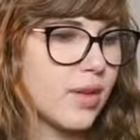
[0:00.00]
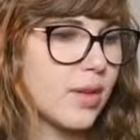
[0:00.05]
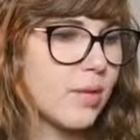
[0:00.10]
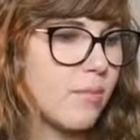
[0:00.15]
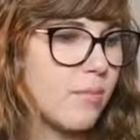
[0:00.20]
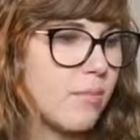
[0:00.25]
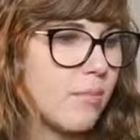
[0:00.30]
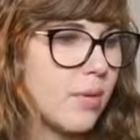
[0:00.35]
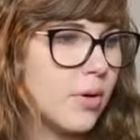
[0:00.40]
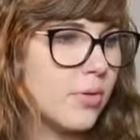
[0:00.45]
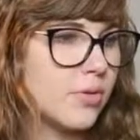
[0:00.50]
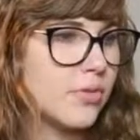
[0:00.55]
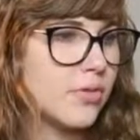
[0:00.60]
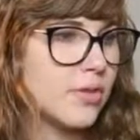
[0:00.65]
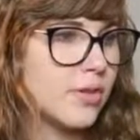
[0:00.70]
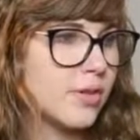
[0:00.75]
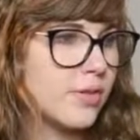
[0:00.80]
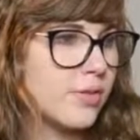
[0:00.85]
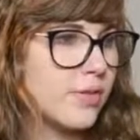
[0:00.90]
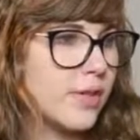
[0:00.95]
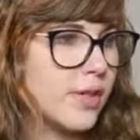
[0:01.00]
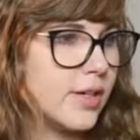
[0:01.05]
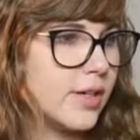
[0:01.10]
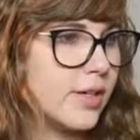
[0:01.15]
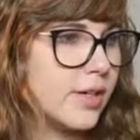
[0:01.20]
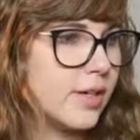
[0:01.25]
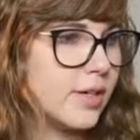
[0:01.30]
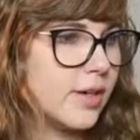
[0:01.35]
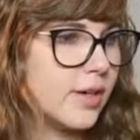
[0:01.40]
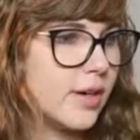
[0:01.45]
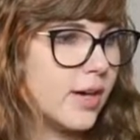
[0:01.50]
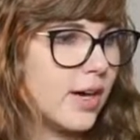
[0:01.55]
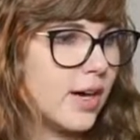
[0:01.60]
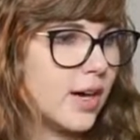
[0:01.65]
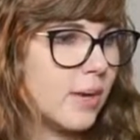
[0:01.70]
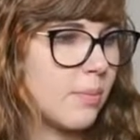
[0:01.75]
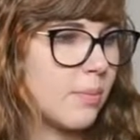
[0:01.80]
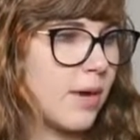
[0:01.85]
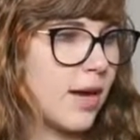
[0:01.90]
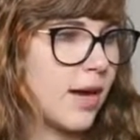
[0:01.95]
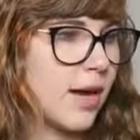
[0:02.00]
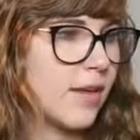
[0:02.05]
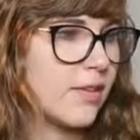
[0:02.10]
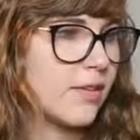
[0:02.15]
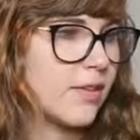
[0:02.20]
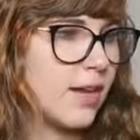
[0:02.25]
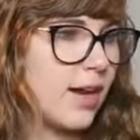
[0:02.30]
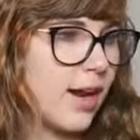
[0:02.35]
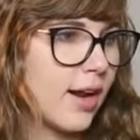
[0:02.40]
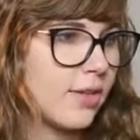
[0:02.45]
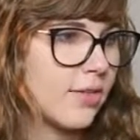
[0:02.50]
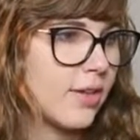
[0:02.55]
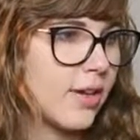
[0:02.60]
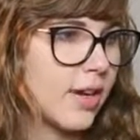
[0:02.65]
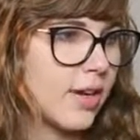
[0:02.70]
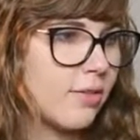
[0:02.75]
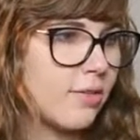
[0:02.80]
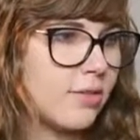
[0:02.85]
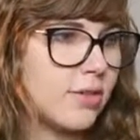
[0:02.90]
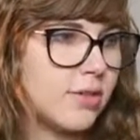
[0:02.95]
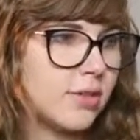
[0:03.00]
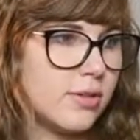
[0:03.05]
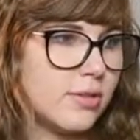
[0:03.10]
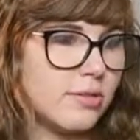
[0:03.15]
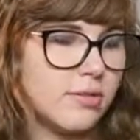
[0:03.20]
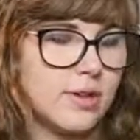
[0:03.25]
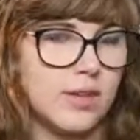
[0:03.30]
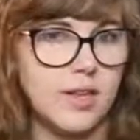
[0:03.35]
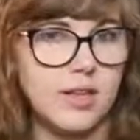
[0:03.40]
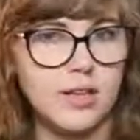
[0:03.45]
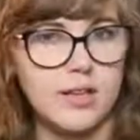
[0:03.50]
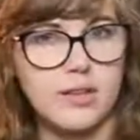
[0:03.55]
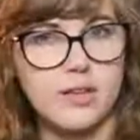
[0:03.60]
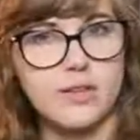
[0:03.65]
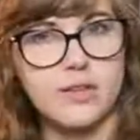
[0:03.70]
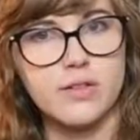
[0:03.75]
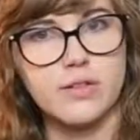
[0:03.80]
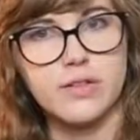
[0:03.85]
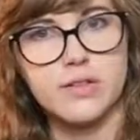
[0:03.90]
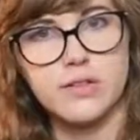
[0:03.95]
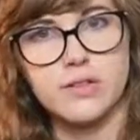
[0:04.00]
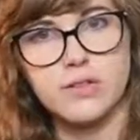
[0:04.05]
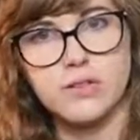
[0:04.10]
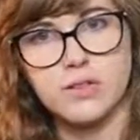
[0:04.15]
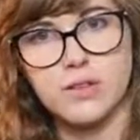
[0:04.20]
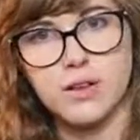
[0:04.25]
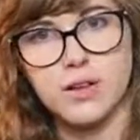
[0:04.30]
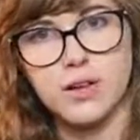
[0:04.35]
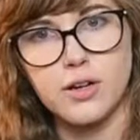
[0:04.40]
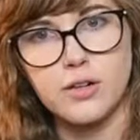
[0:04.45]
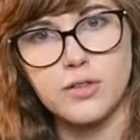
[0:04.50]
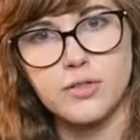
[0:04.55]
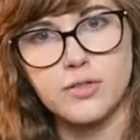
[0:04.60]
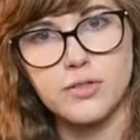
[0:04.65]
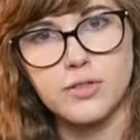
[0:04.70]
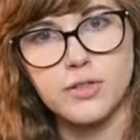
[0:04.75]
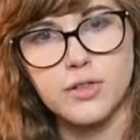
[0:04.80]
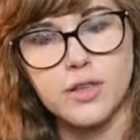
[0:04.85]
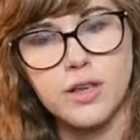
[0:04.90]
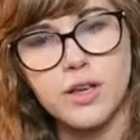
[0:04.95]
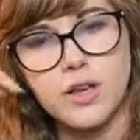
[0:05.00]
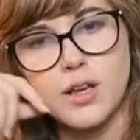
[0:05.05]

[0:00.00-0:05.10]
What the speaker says: most of it. I guess the next thing I would do is slurs.